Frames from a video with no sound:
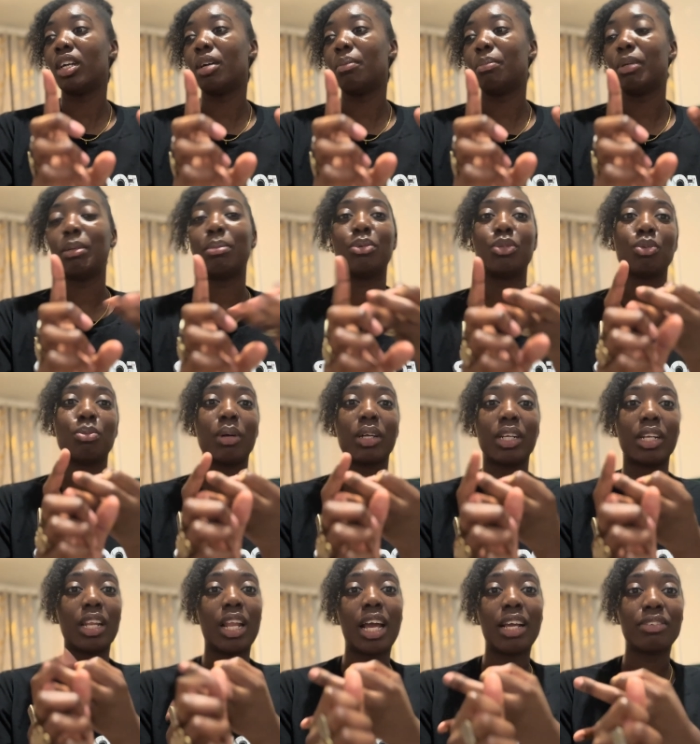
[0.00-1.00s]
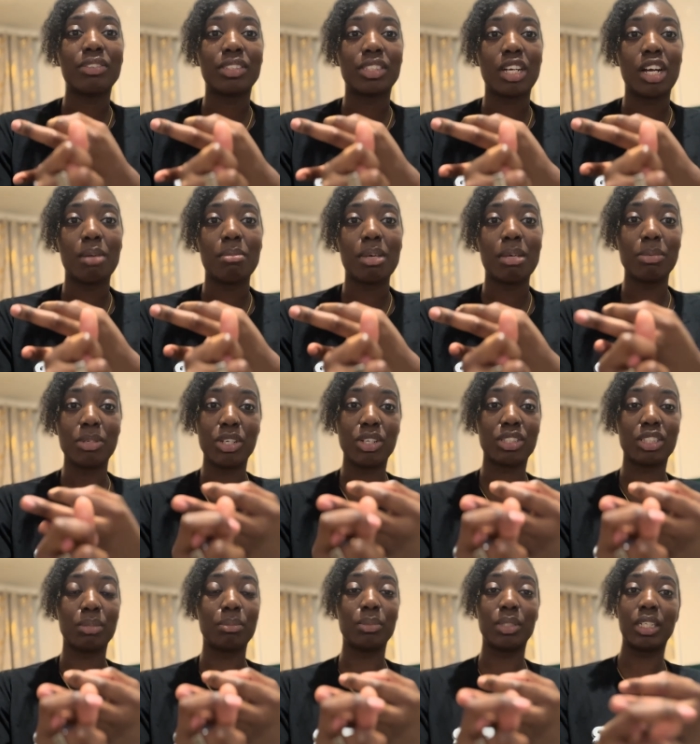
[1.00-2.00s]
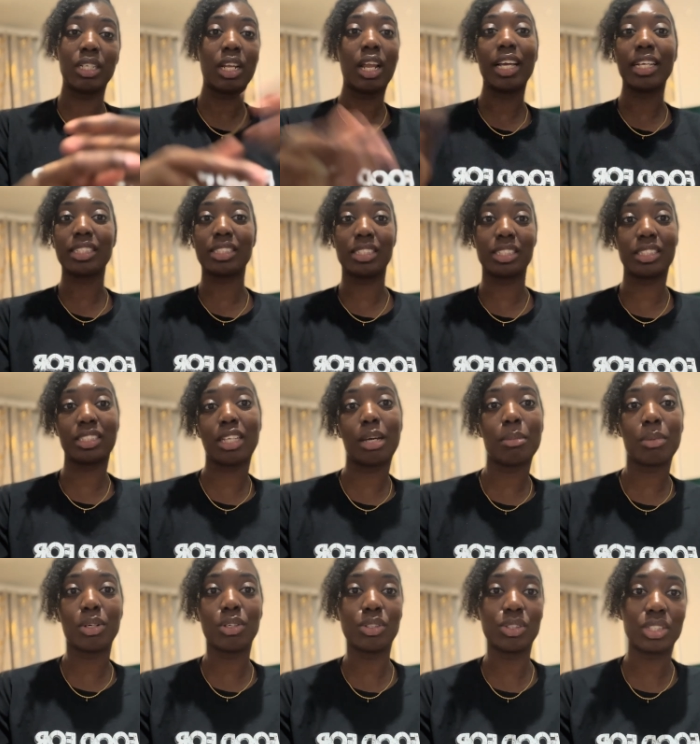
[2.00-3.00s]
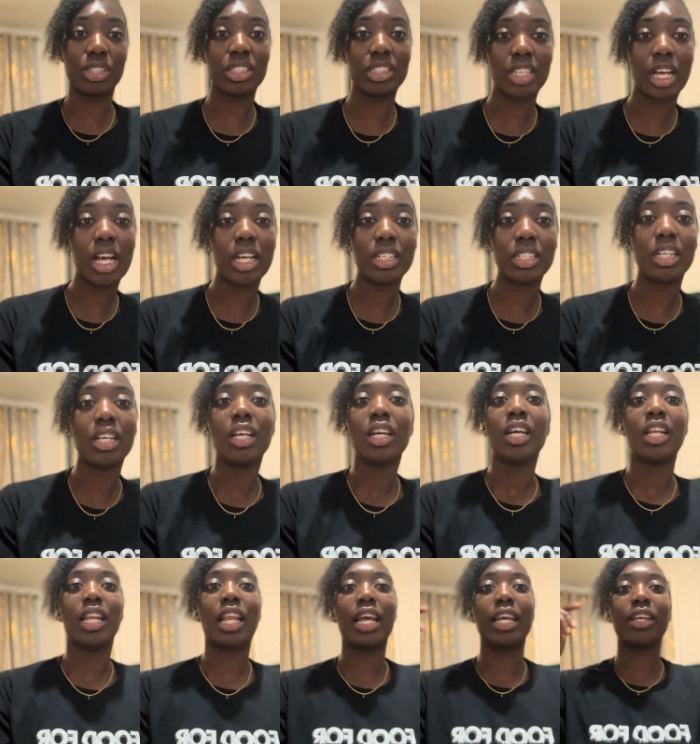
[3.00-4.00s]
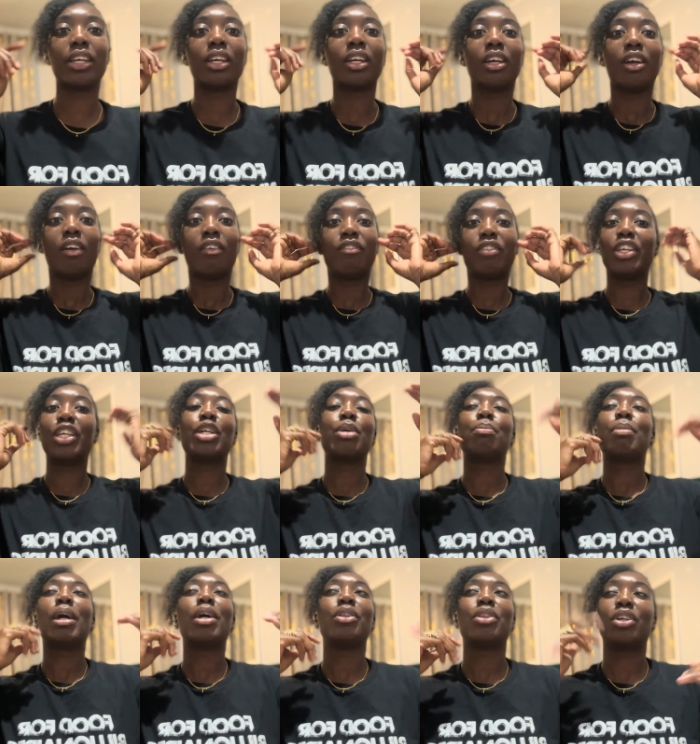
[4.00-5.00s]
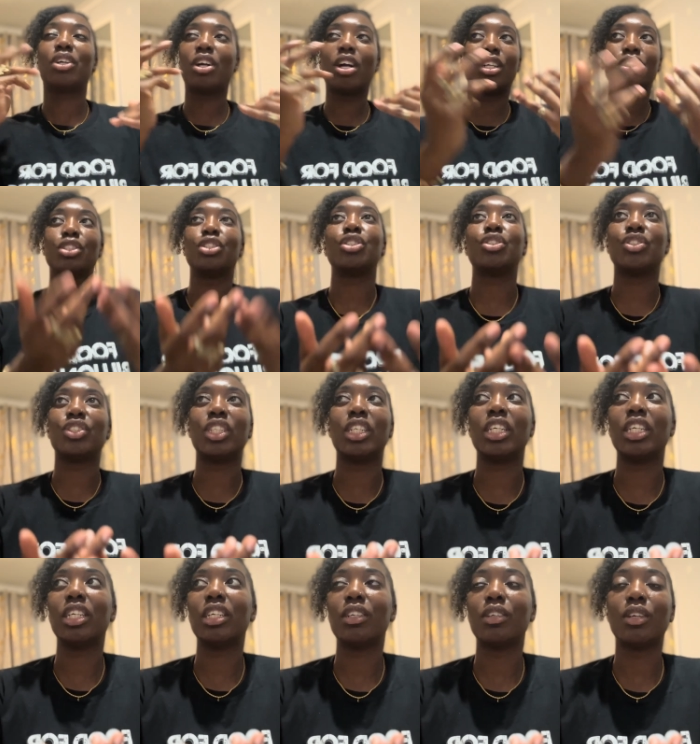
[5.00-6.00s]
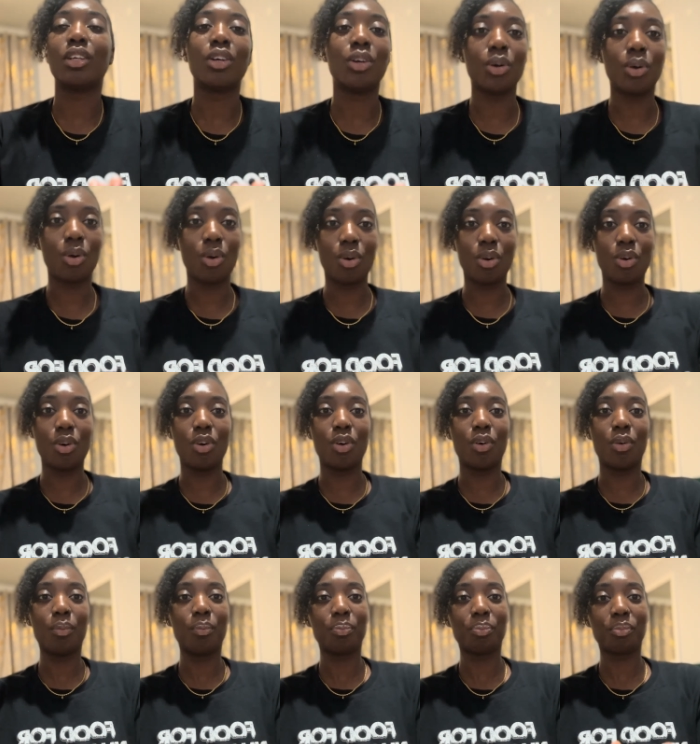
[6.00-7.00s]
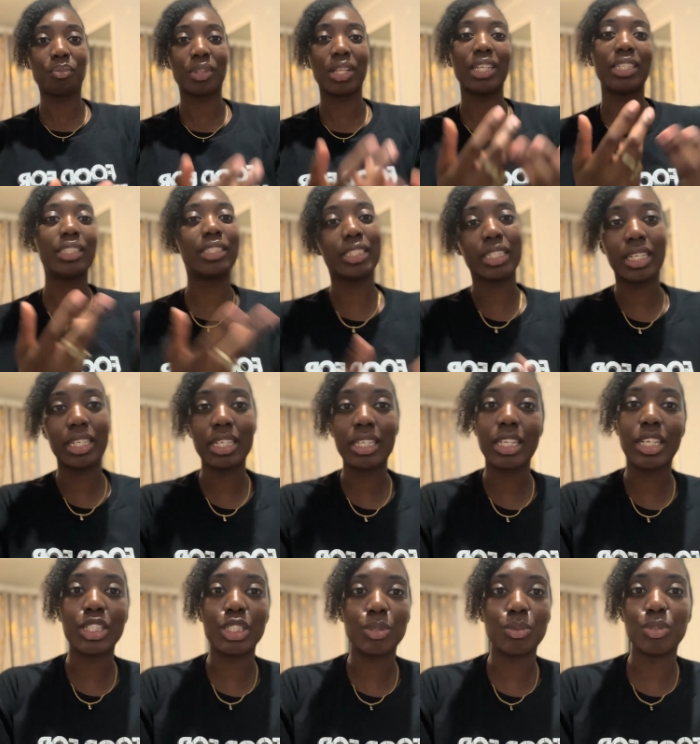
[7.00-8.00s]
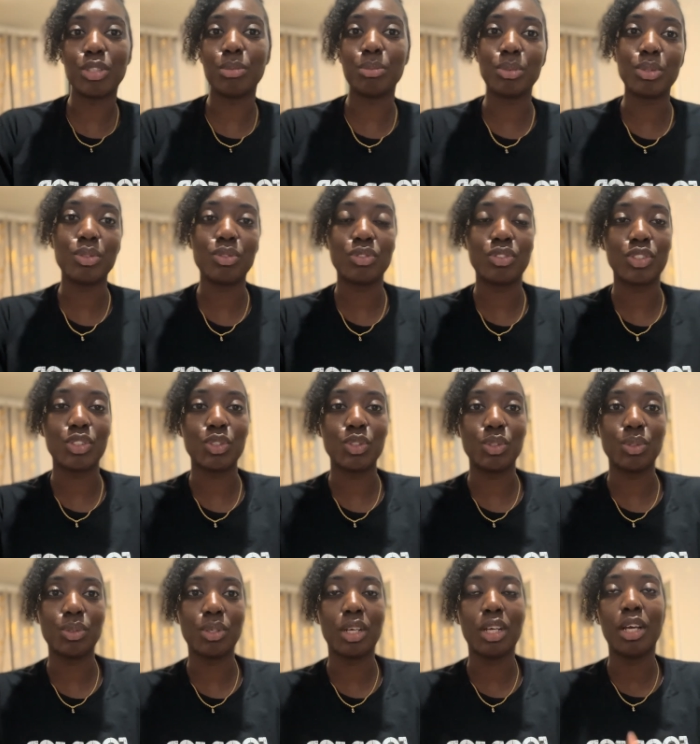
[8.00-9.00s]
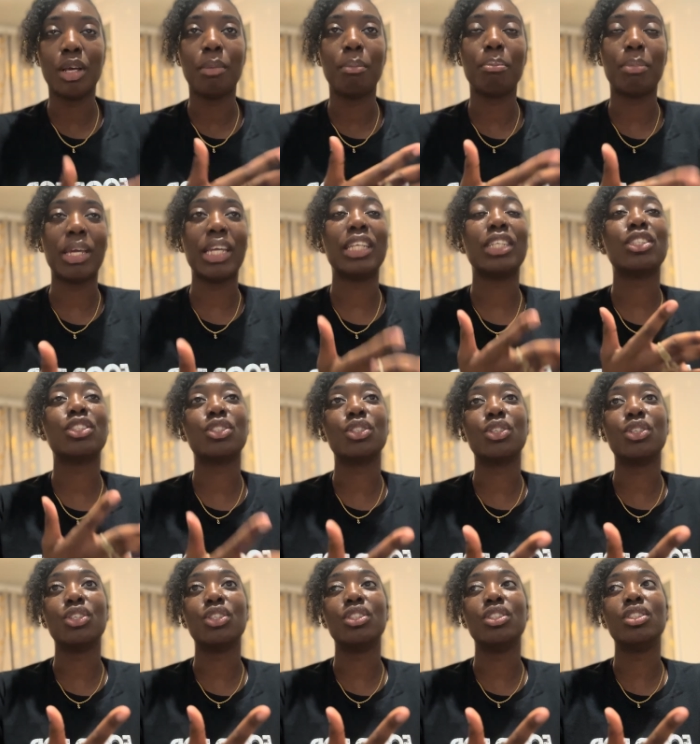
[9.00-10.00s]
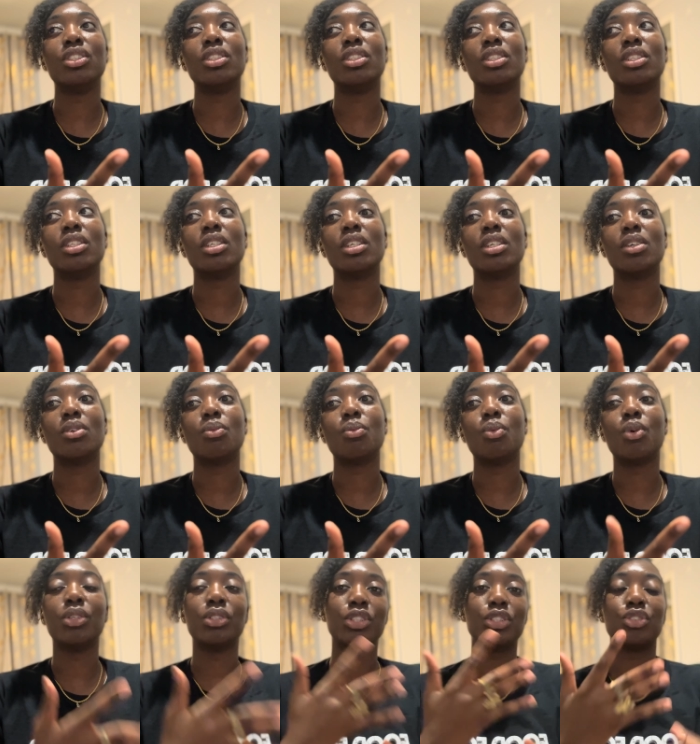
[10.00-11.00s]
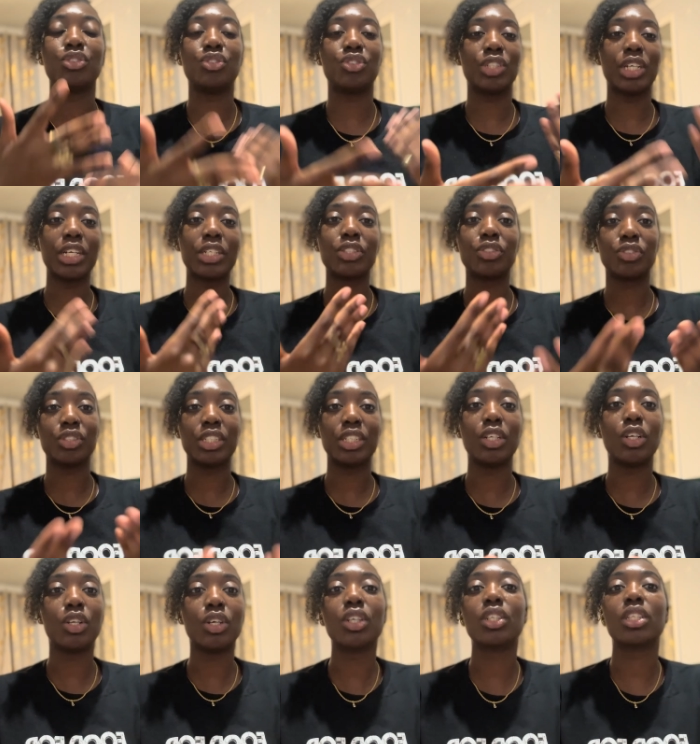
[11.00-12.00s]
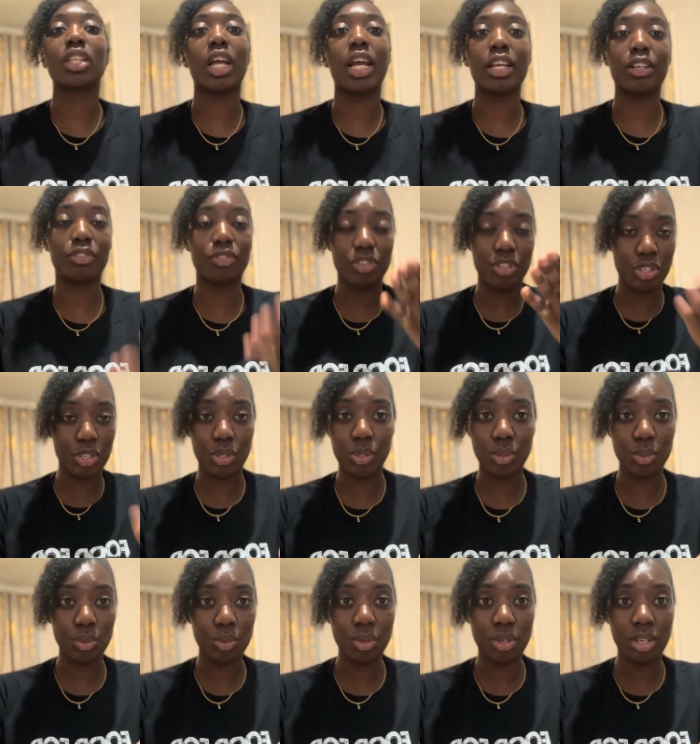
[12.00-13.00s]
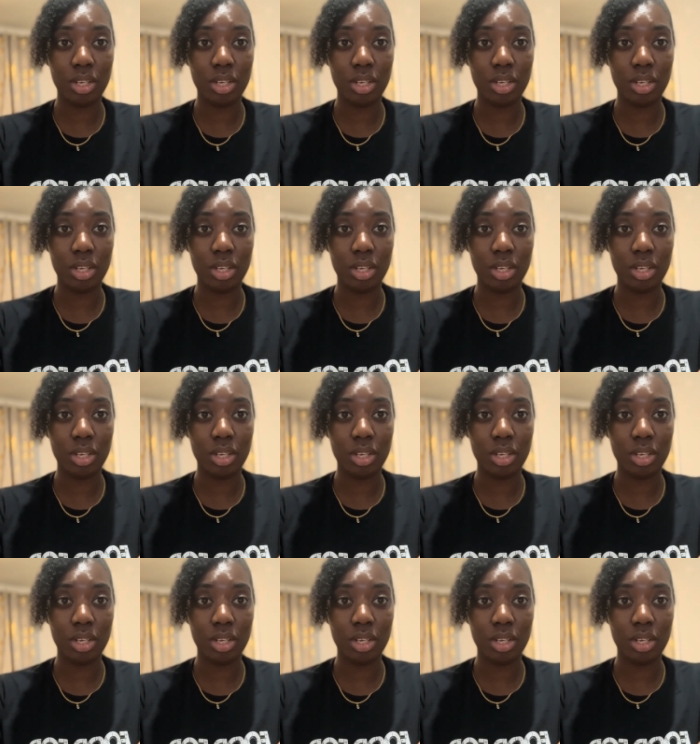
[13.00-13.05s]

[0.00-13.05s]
People talk about the lifestyle. Maybe you're somebody that likes the summer or the sun. Like, think about the country or city that you want to move to based on what the trajectory looks like for you.